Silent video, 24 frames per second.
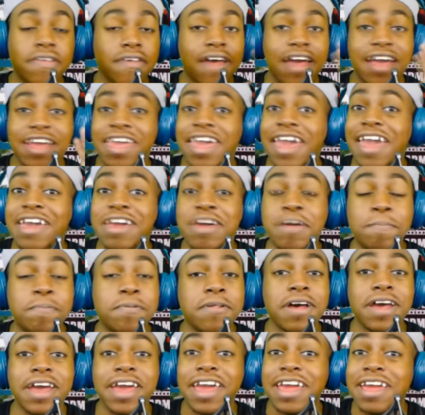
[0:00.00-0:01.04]
So I can't
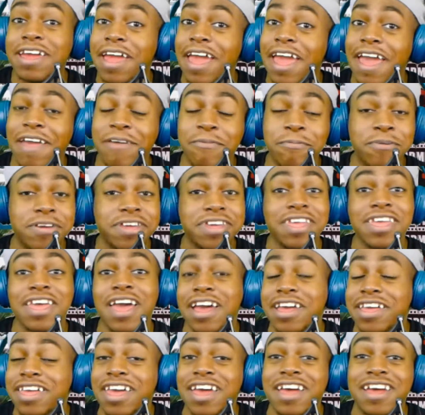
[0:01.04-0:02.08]
complain. Hey,
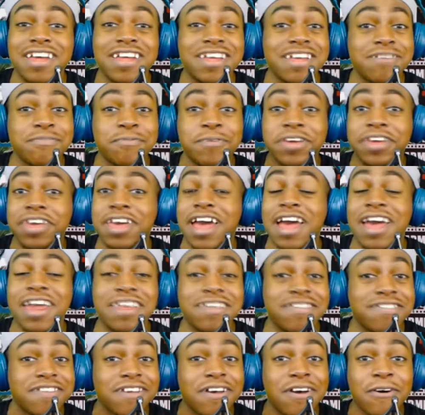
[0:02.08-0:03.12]
we got
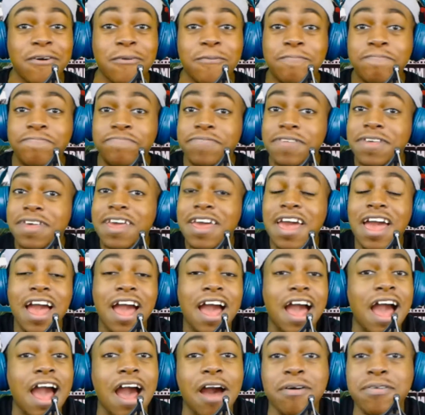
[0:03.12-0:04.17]
it. So
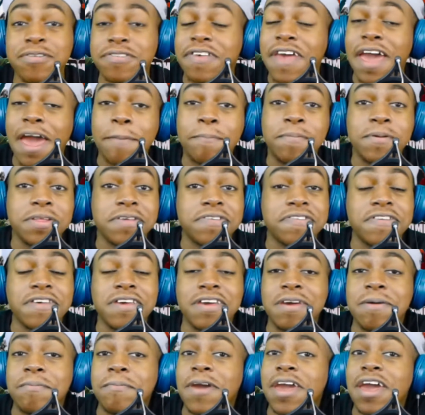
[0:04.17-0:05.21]
I was happy to
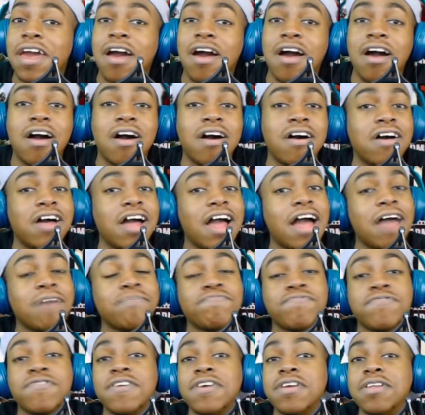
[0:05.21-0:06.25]
see it, man. Oh,
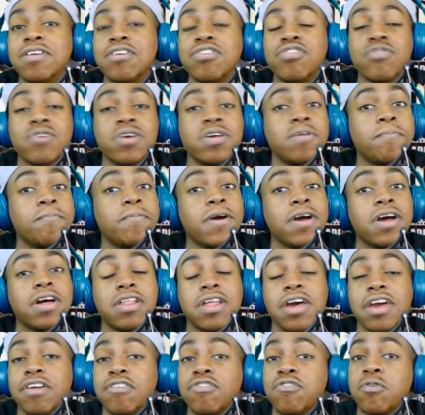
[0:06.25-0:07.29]
I've seen the trailer probably
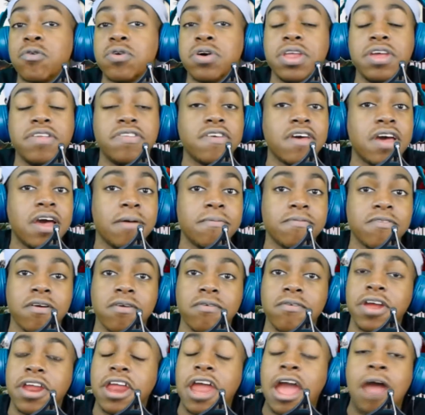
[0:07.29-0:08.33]
like 20 times
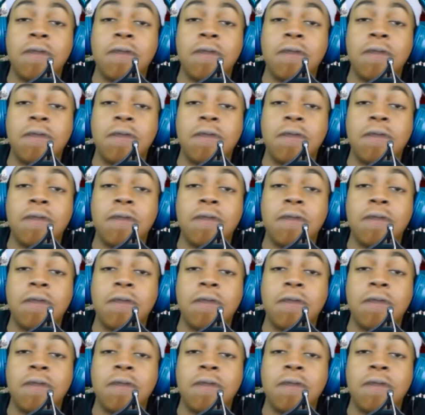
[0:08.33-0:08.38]
already.